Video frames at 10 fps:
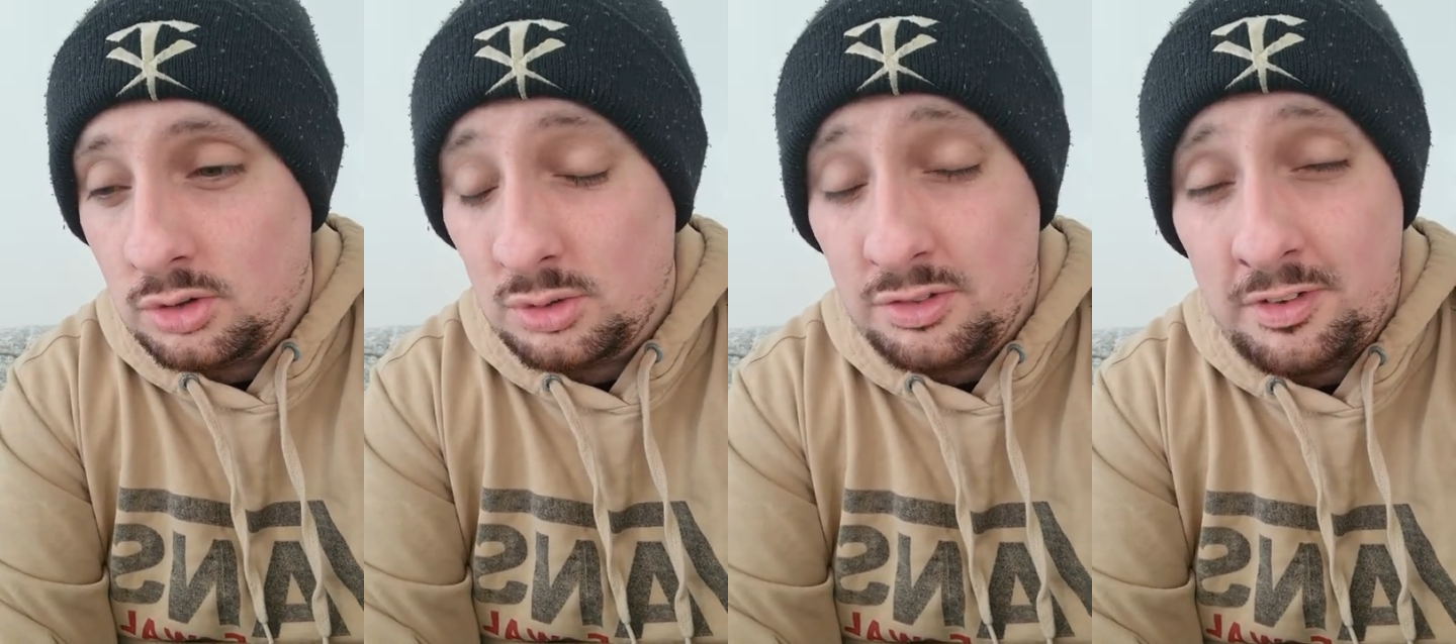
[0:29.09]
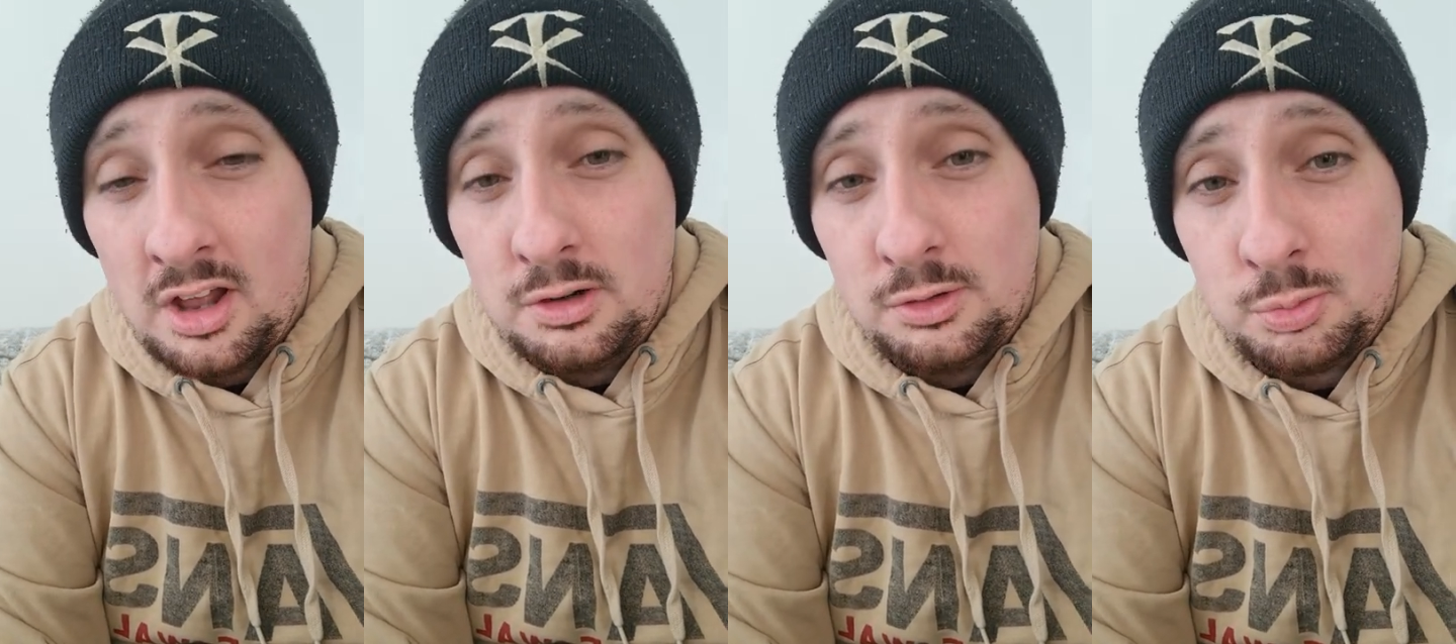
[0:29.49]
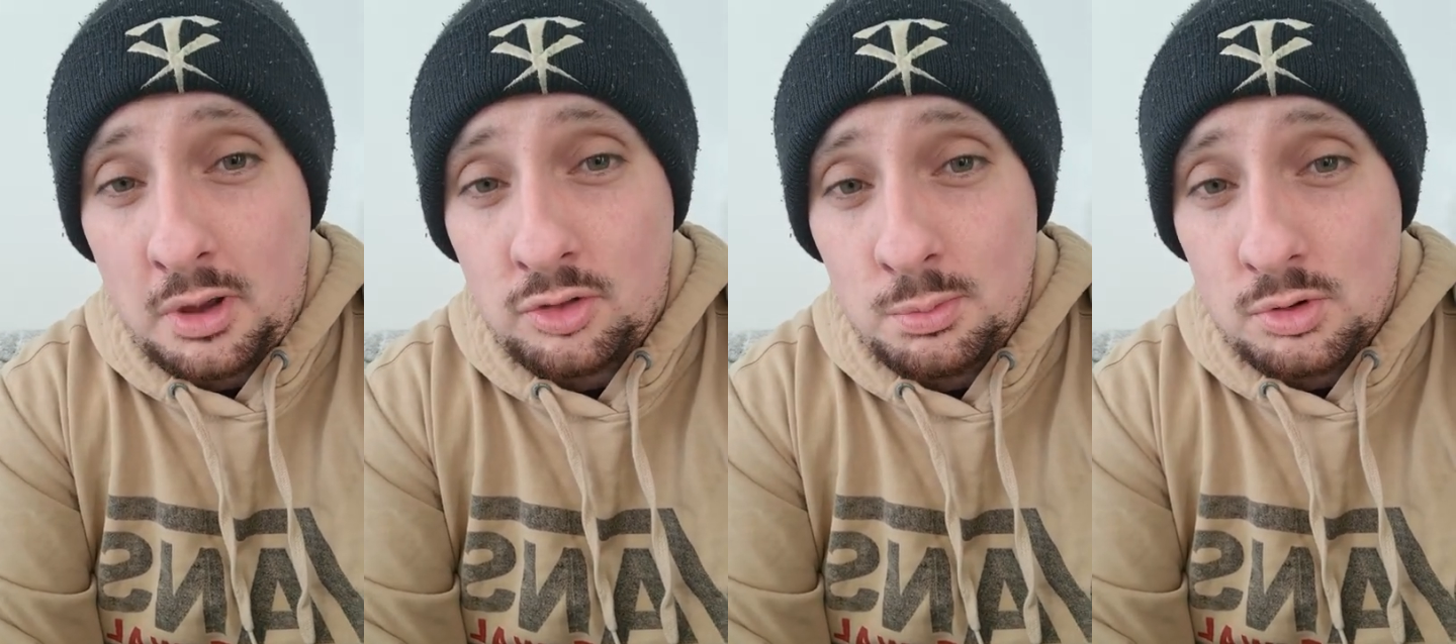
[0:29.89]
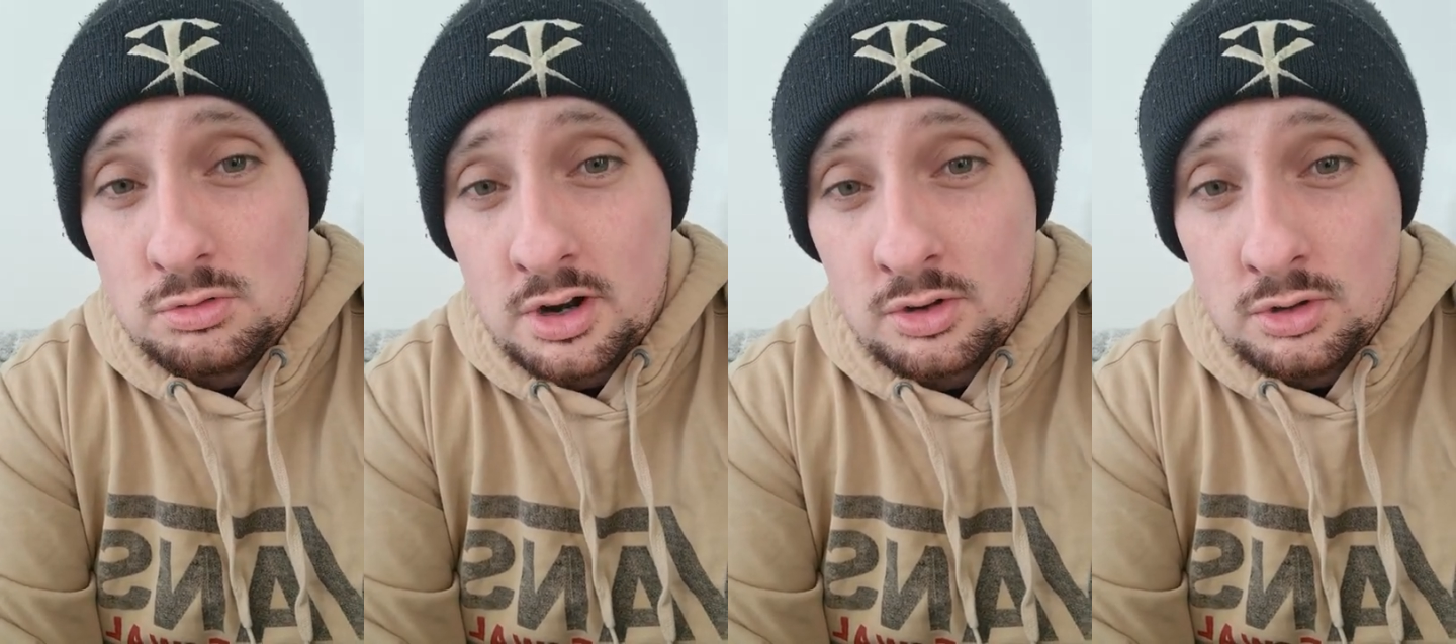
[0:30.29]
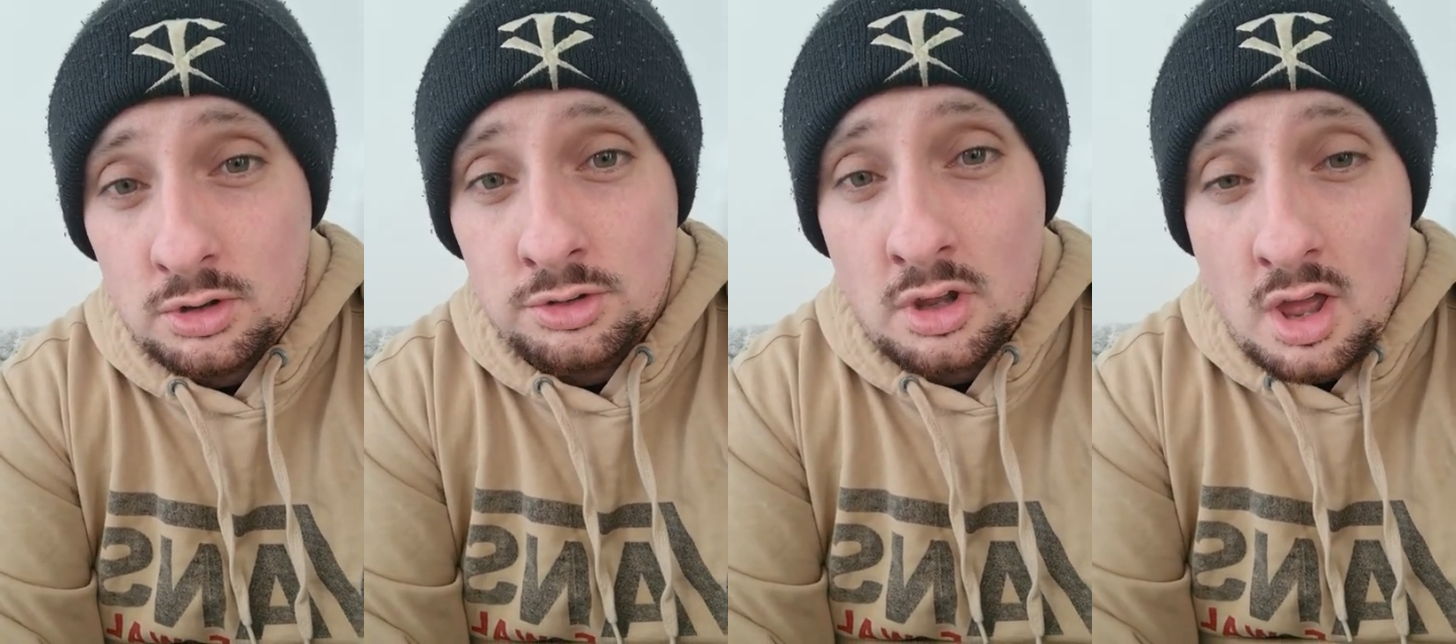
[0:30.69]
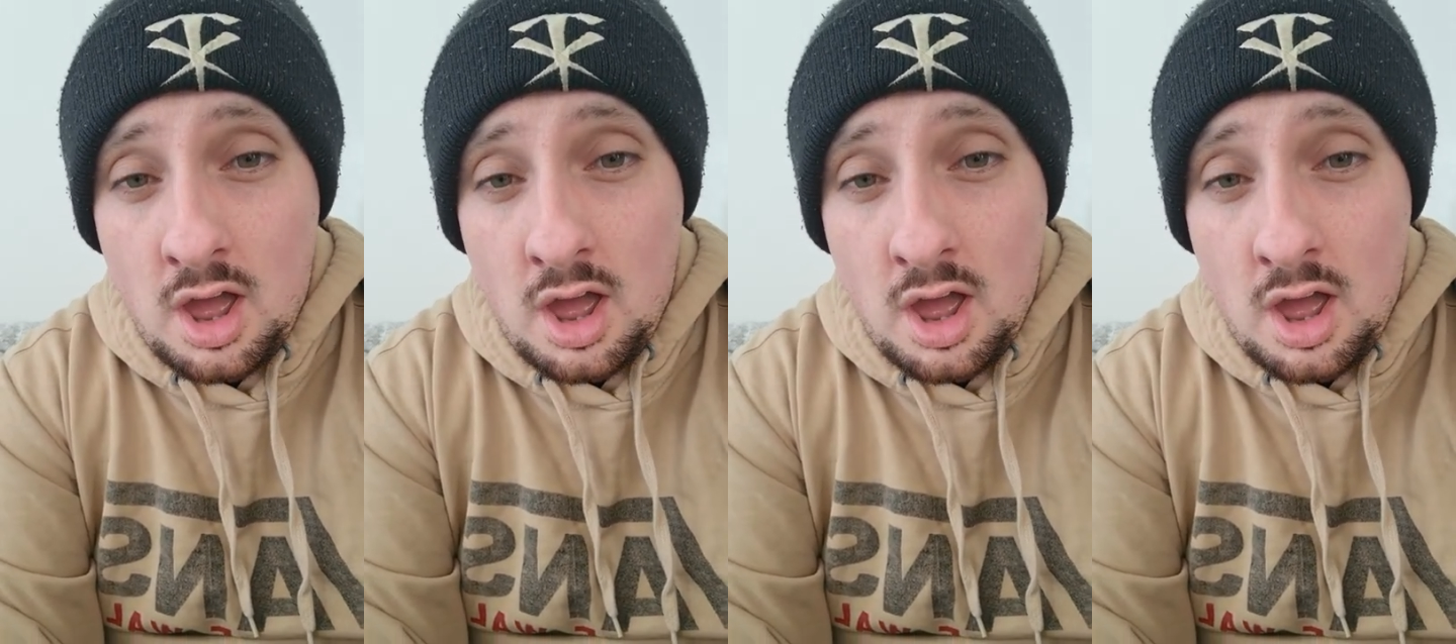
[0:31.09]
So it's a fairly respectable record